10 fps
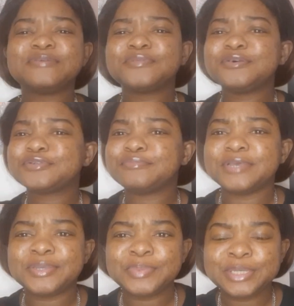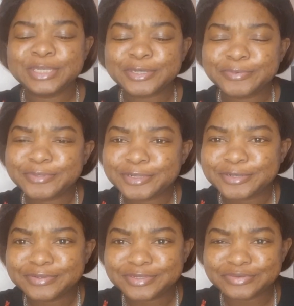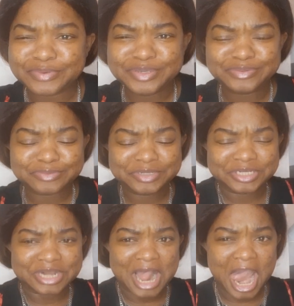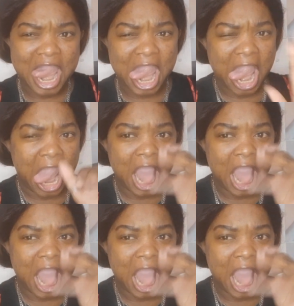Come closer, baby. Come closer. Leave some shit.